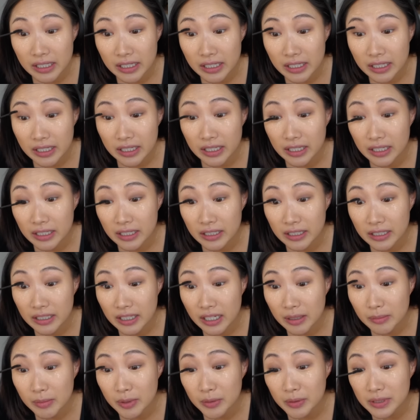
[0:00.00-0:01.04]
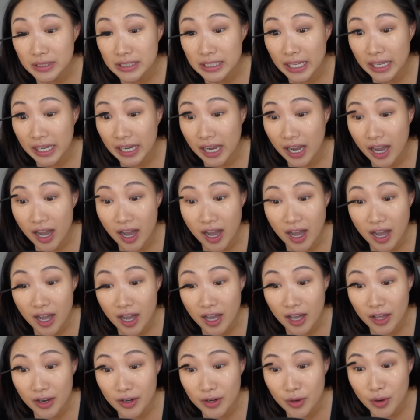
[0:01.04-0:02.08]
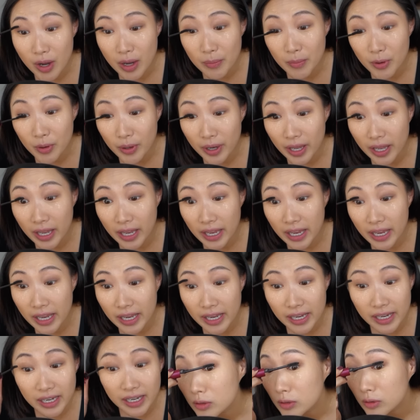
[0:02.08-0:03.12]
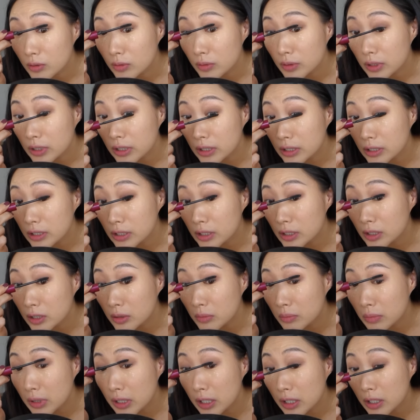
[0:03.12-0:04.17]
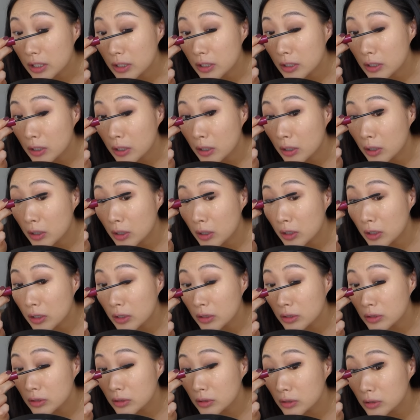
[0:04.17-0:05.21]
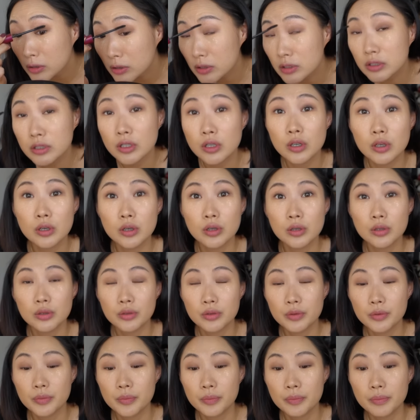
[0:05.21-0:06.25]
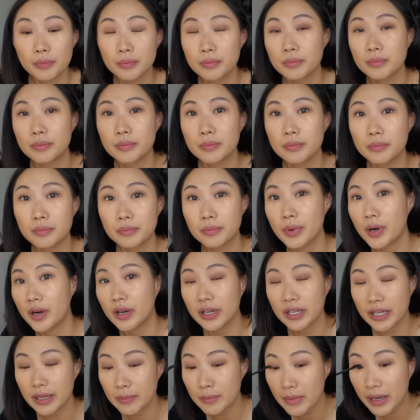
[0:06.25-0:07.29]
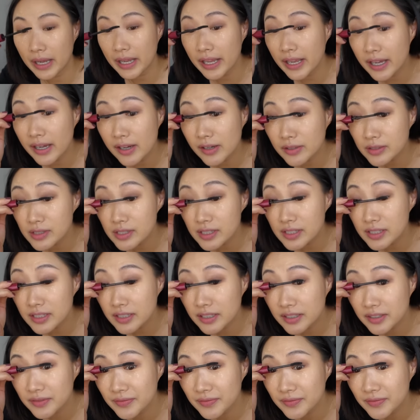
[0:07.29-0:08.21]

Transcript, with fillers: and I'm always like, no, I'm okay. So he's gonna be gone, so party at my house.